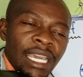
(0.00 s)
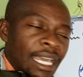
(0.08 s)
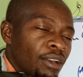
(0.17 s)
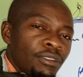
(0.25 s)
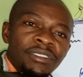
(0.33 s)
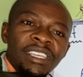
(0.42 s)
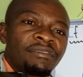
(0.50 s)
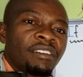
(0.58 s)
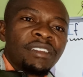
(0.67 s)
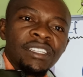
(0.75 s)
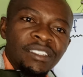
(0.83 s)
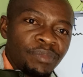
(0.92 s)
And I always give a
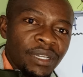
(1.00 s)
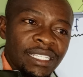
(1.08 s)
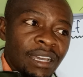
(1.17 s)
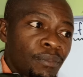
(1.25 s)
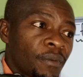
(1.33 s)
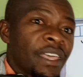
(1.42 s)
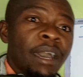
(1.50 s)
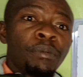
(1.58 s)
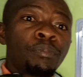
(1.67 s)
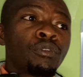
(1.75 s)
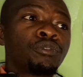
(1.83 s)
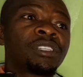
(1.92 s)
very simple example. There are
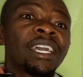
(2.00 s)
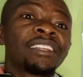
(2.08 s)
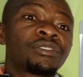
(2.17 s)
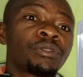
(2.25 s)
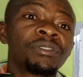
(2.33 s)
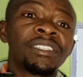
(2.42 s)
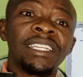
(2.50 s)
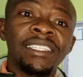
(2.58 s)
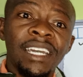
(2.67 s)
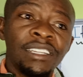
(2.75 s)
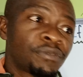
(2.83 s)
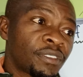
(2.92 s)
people who sell stones and
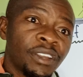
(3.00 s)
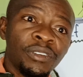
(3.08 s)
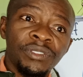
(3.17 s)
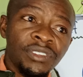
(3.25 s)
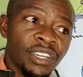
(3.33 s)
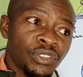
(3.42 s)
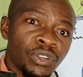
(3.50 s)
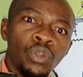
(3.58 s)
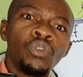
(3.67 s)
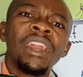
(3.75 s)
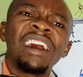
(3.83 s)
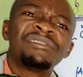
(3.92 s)
sand for the construction.
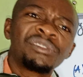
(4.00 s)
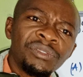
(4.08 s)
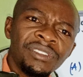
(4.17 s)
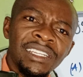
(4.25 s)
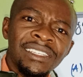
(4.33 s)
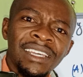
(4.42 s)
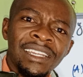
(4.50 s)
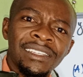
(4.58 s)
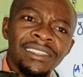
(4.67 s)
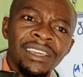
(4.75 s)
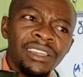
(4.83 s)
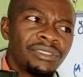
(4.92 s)
Who love stones and
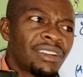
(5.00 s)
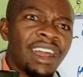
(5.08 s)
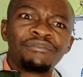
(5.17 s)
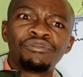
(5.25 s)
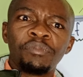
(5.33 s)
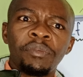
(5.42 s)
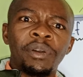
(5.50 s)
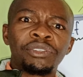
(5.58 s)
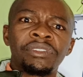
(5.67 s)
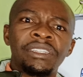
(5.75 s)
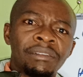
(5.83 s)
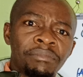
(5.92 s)
sands? You don't have to be
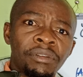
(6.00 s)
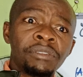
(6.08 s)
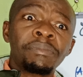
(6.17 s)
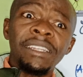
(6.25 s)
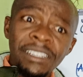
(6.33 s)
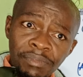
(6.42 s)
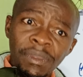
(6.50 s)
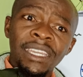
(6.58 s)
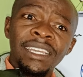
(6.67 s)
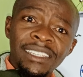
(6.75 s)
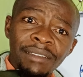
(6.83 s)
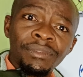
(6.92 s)
passionate about it, but it's
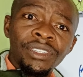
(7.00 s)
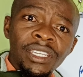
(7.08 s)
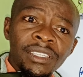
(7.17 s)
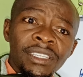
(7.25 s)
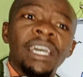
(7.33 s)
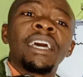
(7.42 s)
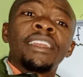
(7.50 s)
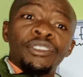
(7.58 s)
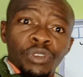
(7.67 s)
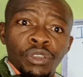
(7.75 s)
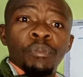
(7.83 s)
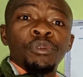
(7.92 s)
making some G's. That's
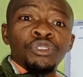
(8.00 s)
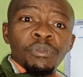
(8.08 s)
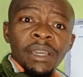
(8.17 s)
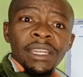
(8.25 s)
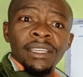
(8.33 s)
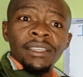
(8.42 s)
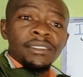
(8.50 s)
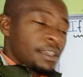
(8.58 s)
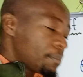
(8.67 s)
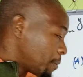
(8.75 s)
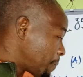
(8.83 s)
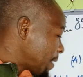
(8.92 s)
where you put your money.
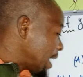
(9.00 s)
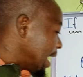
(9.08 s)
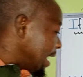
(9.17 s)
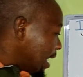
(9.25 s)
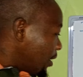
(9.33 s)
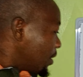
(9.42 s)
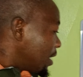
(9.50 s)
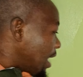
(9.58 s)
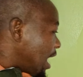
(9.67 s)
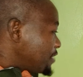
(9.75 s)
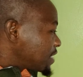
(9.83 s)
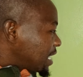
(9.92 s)
Simple. Now,
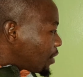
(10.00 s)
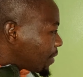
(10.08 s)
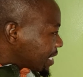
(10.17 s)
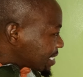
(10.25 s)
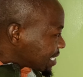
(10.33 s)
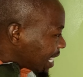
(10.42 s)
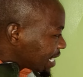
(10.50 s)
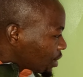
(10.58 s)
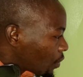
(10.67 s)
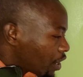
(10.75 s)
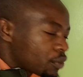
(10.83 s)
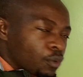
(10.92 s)
after now understanding
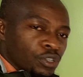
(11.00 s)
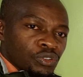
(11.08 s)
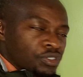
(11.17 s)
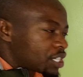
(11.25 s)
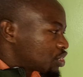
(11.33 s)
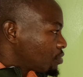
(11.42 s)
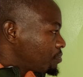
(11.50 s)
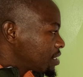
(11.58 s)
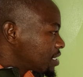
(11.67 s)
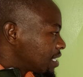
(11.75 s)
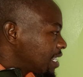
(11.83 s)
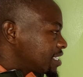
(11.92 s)
where you want to start your
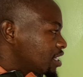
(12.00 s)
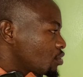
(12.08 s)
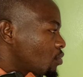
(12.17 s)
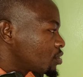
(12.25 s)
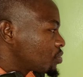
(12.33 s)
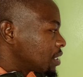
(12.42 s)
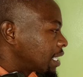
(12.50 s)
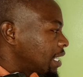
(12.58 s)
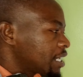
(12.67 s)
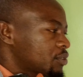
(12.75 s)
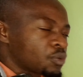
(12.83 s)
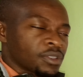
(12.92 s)
business, let's say you want to
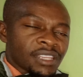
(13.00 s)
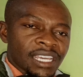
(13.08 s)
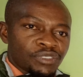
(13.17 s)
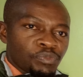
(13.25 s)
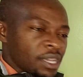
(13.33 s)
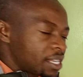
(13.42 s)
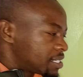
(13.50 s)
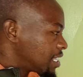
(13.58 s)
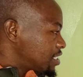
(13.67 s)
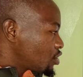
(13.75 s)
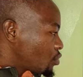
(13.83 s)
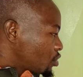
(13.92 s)
incline towards the experience.
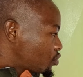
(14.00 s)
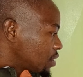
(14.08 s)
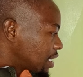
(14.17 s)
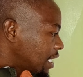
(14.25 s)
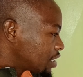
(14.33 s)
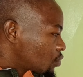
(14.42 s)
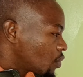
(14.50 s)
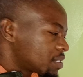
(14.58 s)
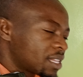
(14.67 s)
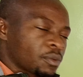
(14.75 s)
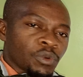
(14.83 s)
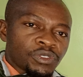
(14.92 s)
Let's say you want to incline
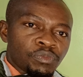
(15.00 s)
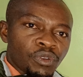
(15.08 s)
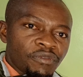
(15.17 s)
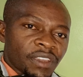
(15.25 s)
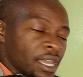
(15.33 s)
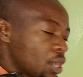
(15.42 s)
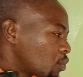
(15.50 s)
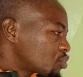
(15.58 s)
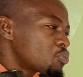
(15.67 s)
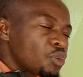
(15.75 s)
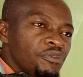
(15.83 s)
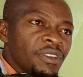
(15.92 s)
towards the what's moving.
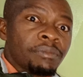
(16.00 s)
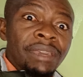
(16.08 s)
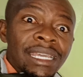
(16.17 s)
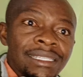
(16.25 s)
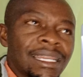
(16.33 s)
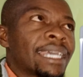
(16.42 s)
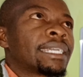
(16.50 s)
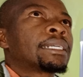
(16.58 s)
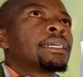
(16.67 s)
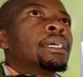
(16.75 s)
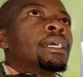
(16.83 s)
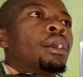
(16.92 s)
What's moving means like,
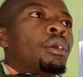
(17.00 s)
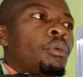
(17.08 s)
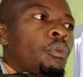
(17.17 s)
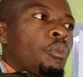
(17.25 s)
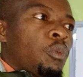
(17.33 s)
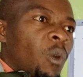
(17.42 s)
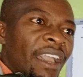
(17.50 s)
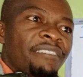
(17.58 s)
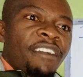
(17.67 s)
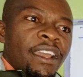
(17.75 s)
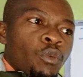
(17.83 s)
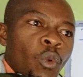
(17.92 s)

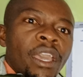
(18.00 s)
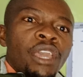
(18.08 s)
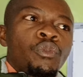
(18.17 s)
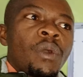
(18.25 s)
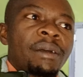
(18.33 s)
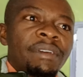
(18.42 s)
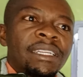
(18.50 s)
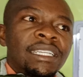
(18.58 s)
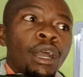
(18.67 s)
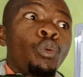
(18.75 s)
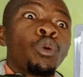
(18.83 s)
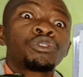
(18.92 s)
fine, where you are right
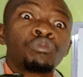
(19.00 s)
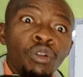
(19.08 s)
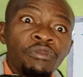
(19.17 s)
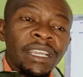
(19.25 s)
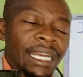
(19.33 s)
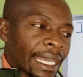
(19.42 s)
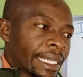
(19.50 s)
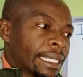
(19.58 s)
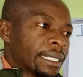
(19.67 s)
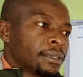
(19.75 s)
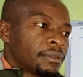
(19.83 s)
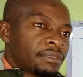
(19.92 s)
now, what's moving?
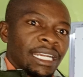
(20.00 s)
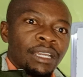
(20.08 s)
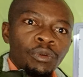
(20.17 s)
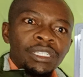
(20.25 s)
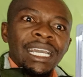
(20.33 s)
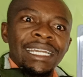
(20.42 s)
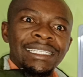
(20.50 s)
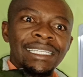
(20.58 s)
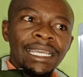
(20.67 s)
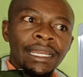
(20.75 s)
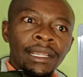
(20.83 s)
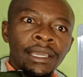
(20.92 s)
Like, really, what can
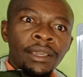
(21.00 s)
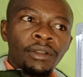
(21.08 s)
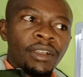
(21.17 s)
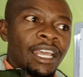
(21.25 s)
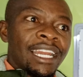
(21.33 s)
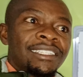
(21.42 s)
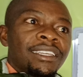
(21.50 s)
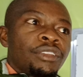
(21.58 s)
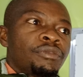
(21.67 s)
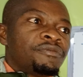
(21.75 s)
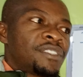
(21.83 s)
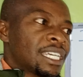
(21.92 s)
sell? Okay, let's say
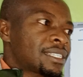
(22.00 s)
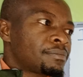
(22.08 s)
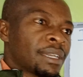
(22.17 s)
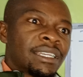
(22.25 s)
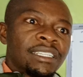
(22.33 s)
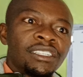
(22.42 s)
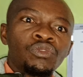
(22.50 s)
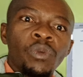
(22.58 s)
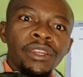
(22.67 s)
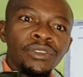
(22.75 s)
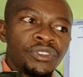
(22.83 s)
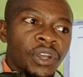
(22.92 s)
you've just migrated to
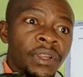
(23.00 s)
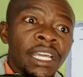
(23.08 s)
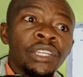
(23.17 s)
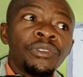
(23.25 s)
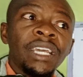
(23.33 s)
a new town and you